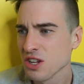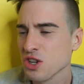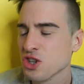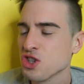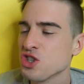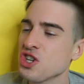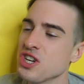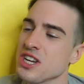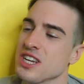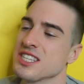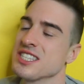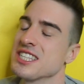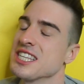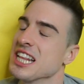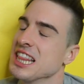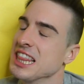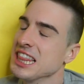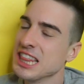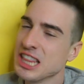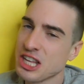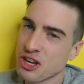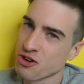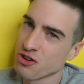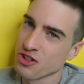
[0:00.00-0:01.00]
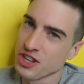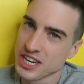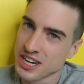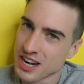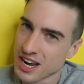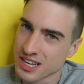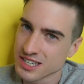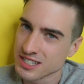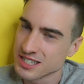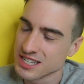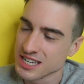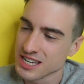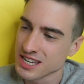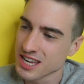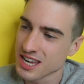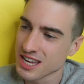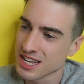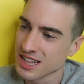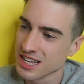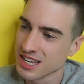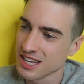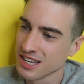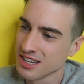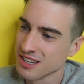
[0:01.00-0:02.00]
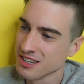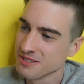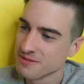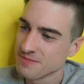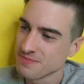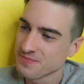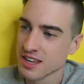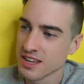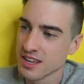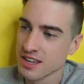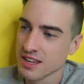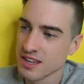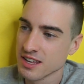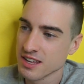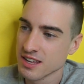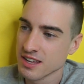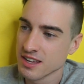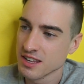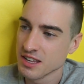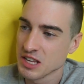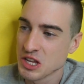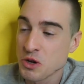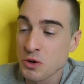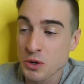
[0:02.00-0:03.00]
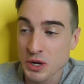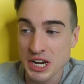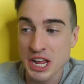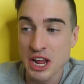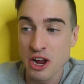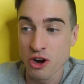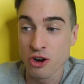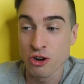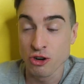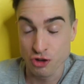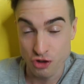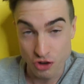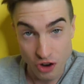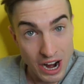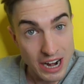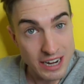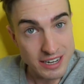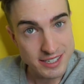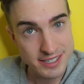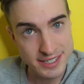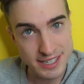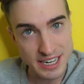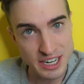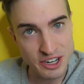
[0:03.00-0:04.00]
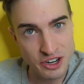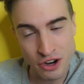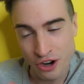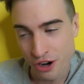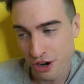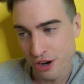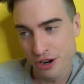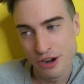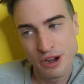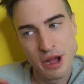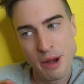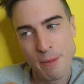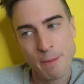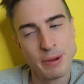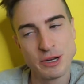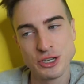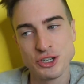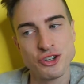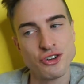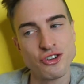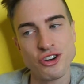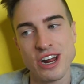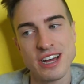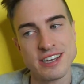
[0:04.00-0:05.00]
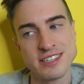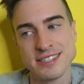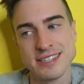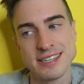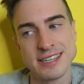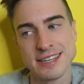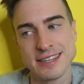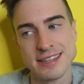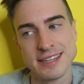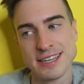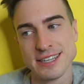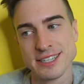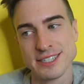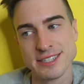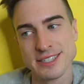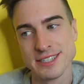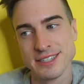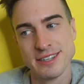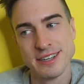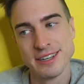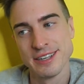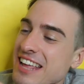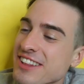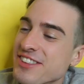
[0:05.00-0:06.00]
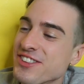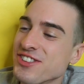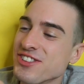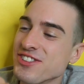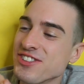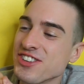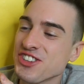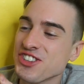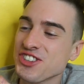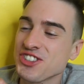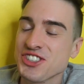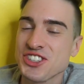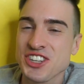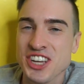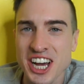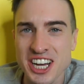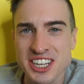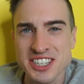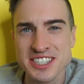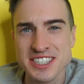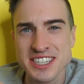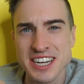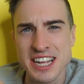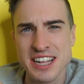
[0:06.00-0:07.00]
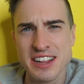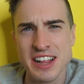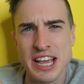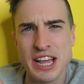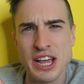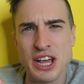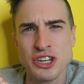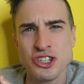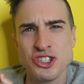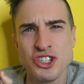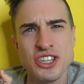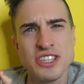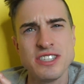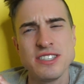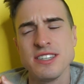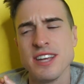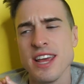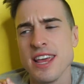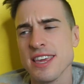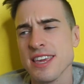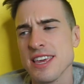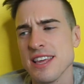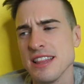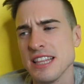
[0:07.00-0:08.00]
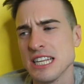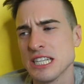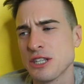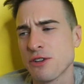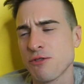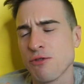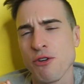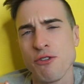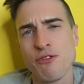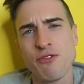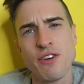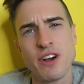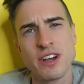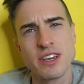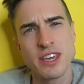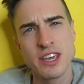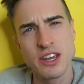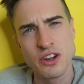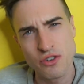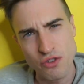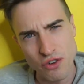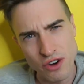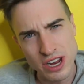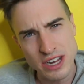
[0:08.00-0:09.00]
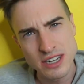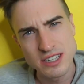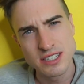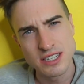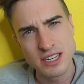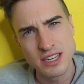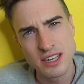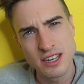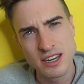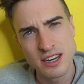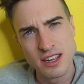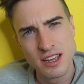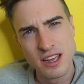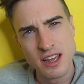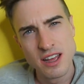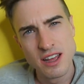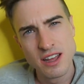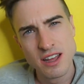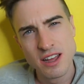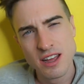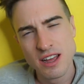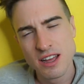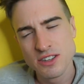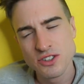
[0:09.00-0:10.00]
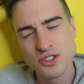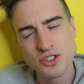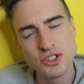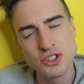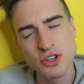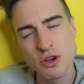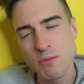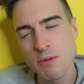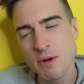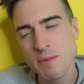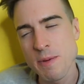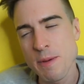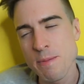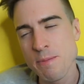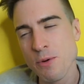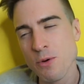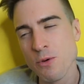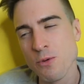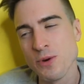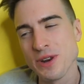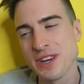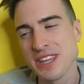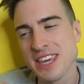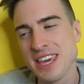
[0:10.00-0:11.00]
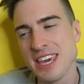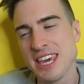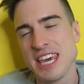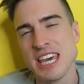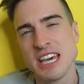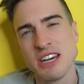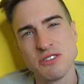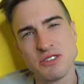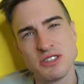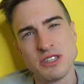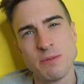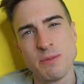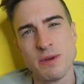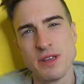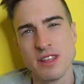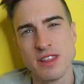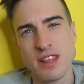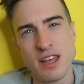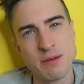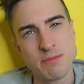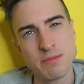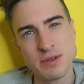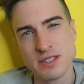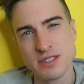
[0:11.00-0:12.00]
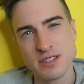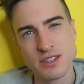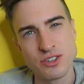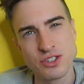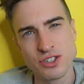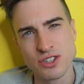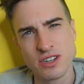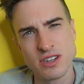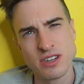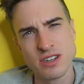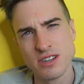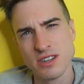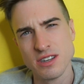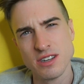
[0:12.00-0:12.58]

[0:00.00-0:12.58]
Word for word: She is literally not singing. You can hear her try to sing, girl, but you're not singing this. It's disgusting. Like, she's taking this for fucking granted. So many people would kill to be in that position.